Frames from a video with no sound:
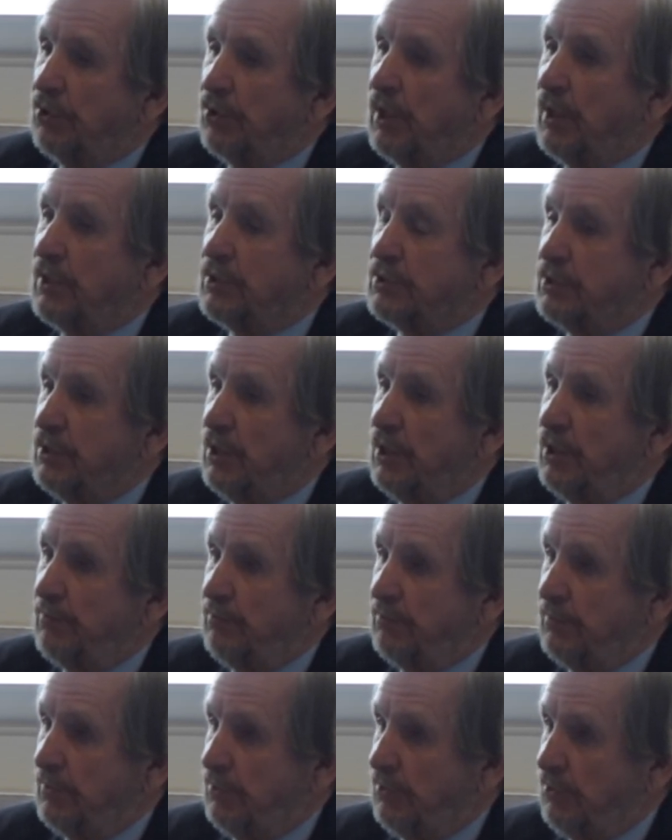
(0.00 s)
And actually
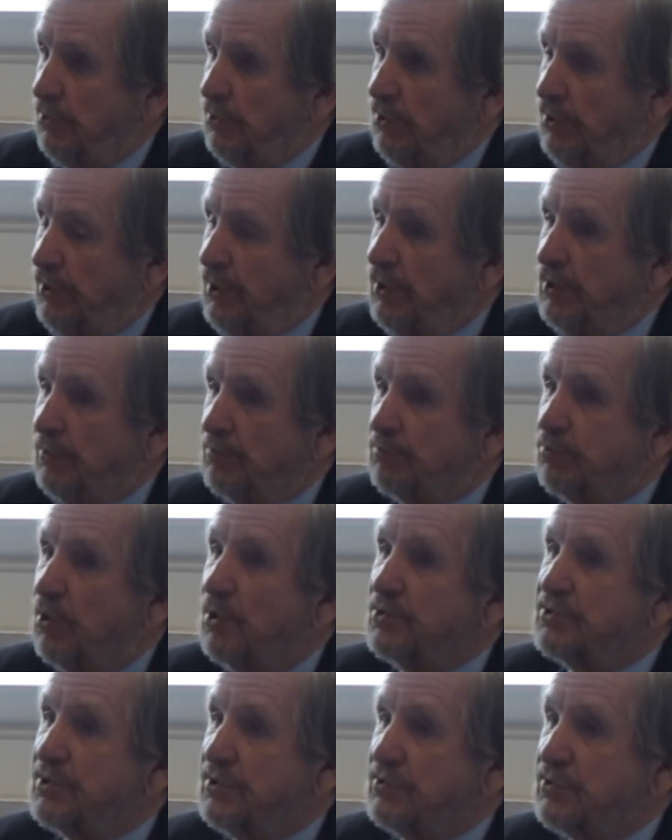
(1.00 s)
I'm in the
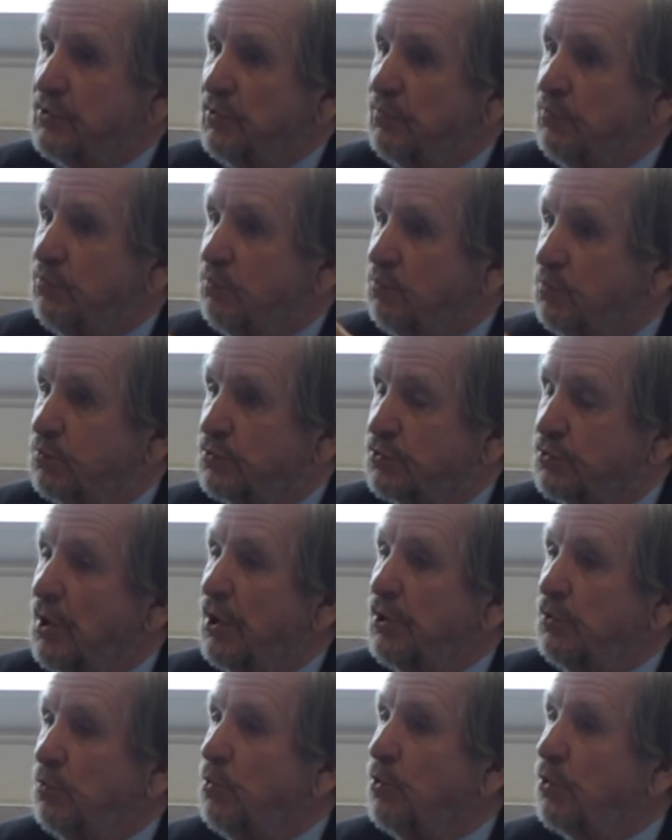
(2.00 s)
process of
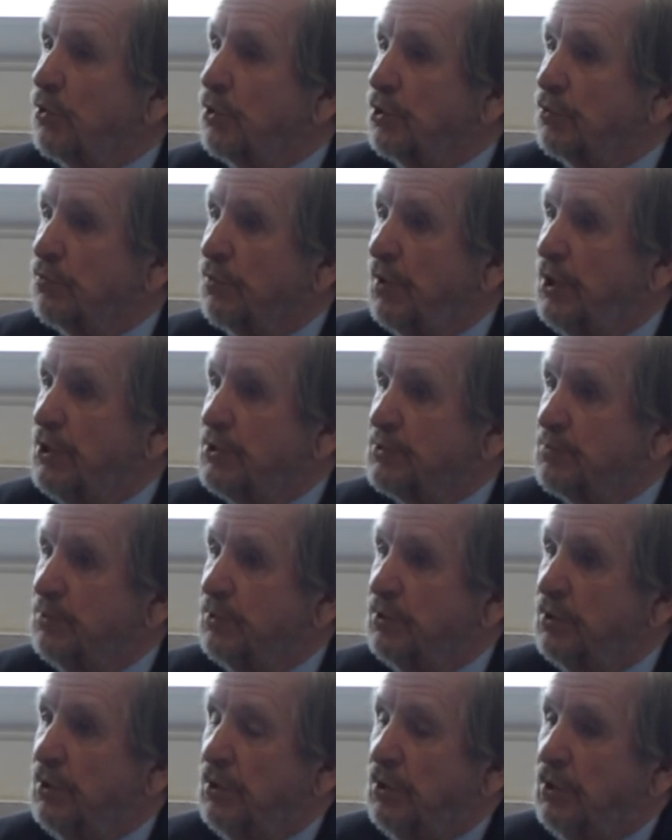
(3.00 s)
trying to work an
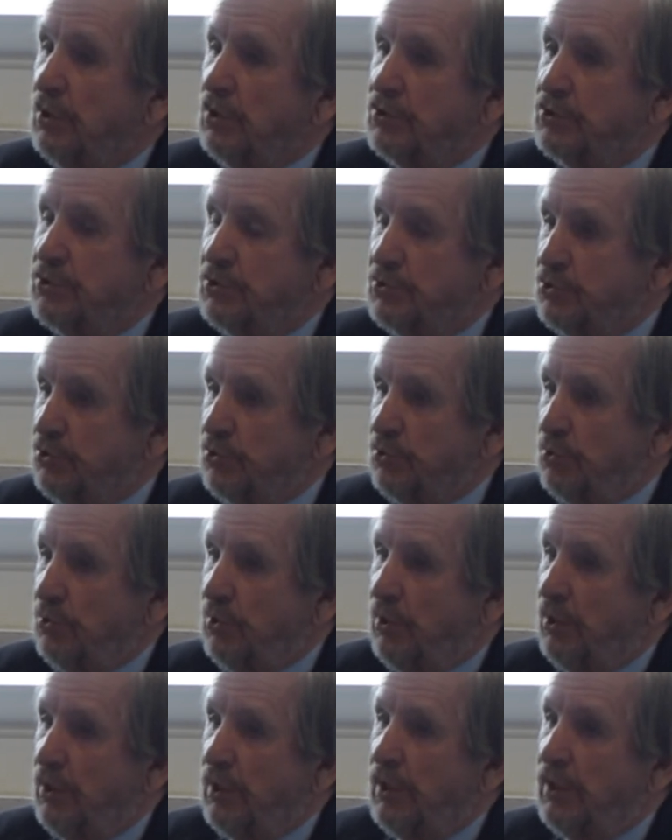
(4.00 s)
arrangement to
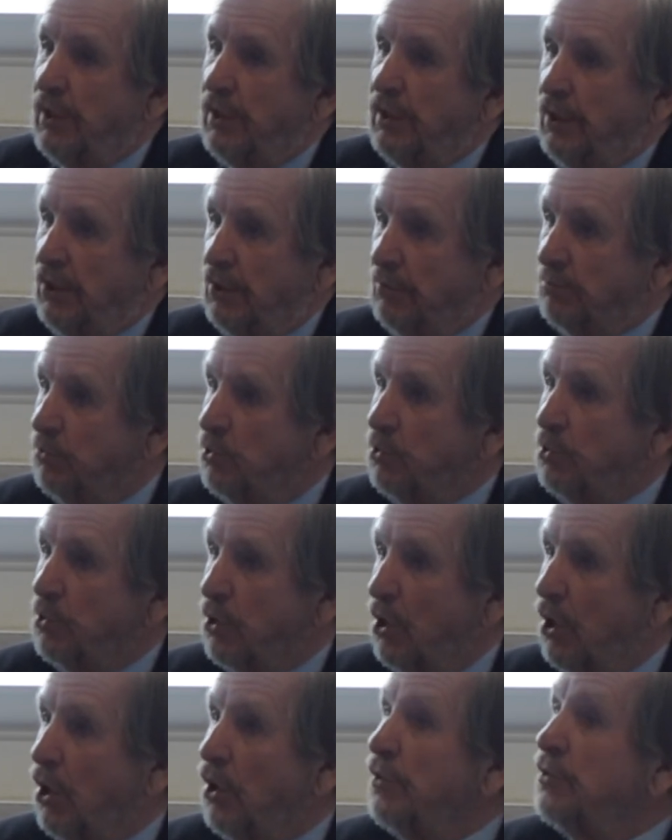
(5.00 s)
do a
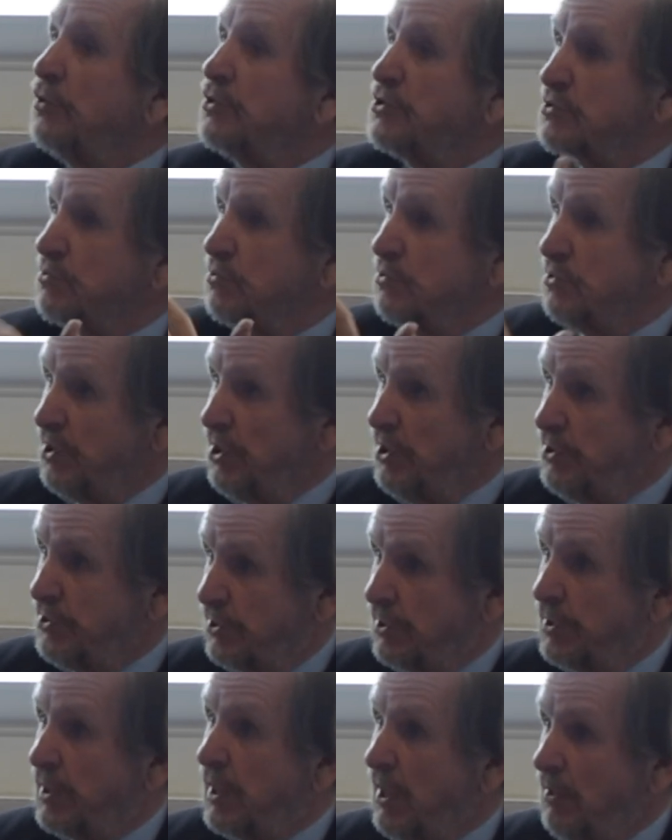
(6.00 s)
MOOC on
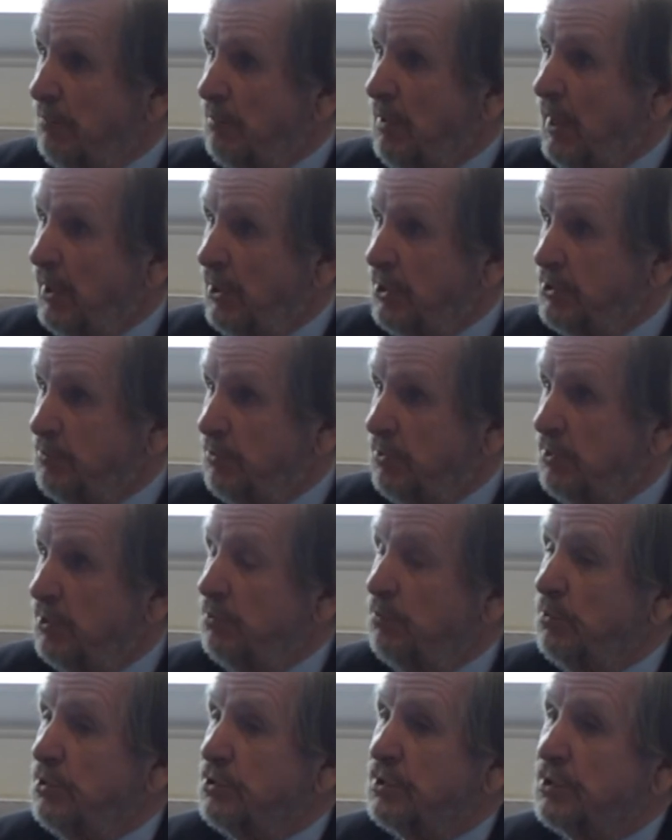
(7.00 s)
strategic account management
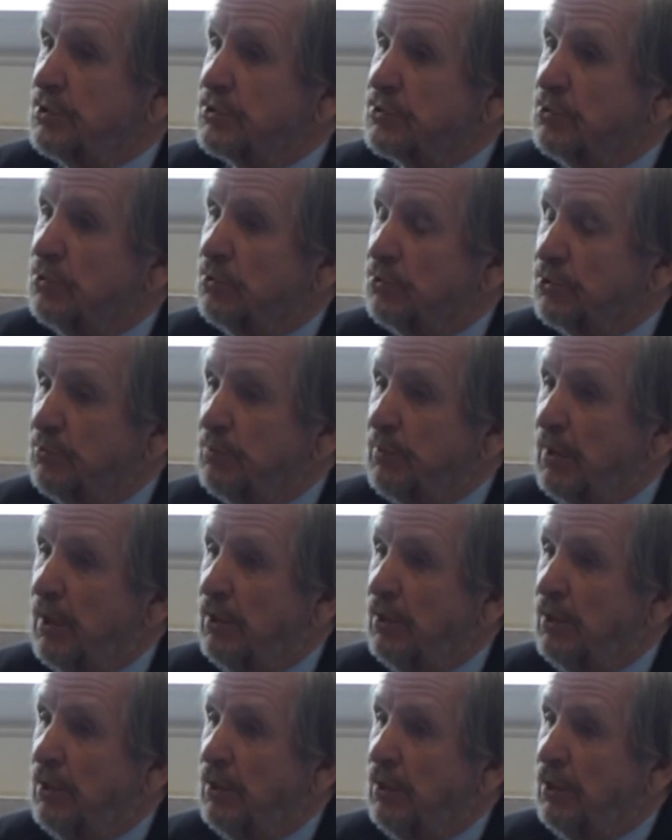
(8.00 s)
that we just talked
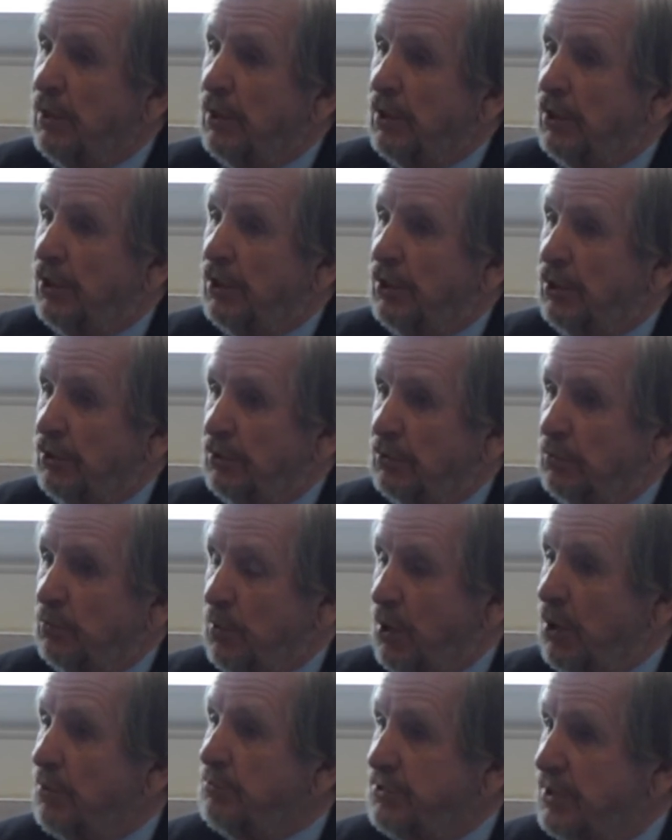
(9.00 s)
about,
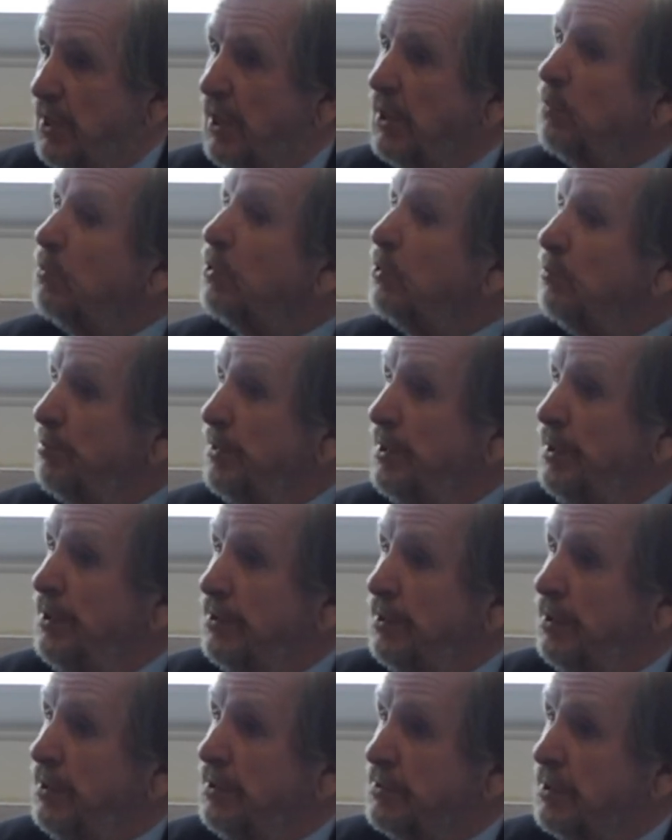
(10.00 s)
where Tech
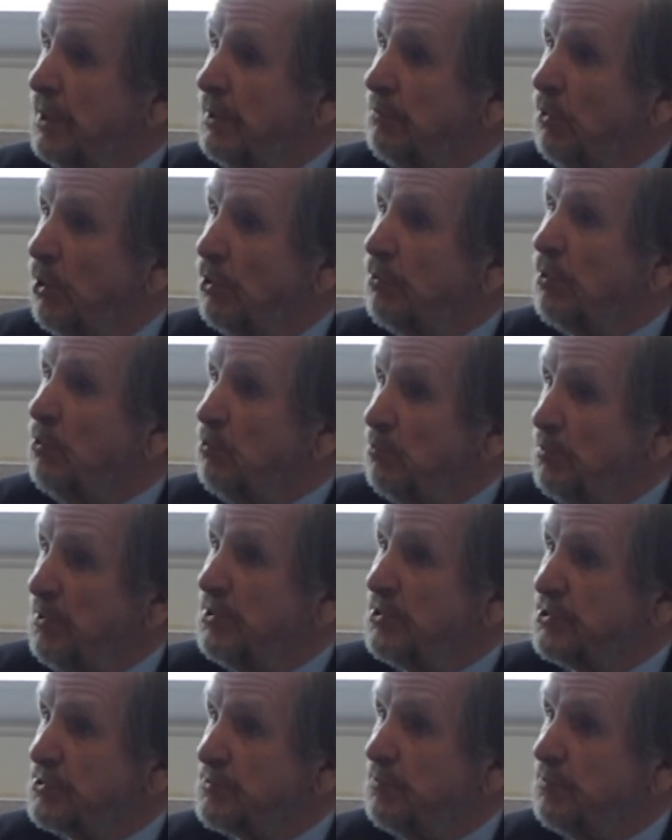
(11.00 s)
Monterrey will be